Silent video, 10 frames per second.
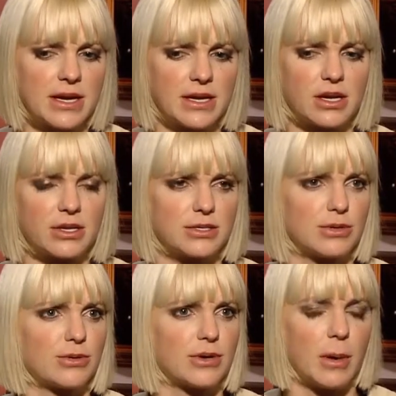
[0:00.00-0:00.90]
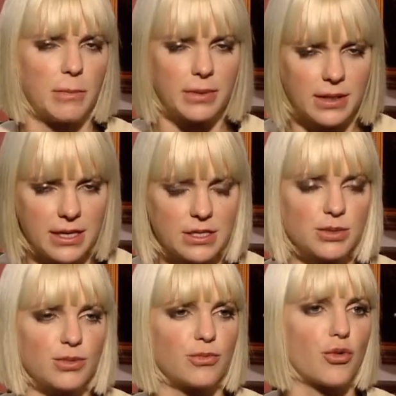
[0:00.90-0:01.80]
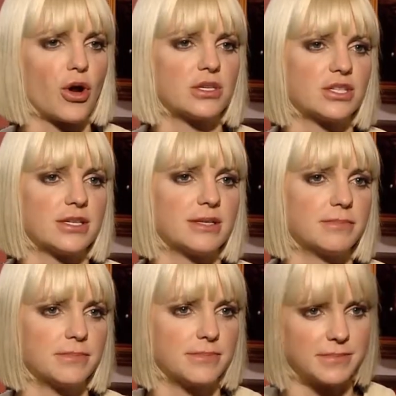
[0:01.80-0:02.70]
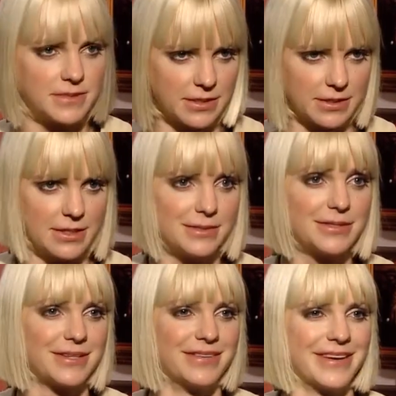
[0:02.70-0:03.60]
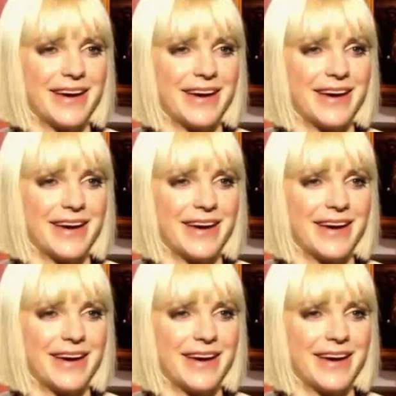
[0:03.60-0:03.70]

and also complete raunchy silliness.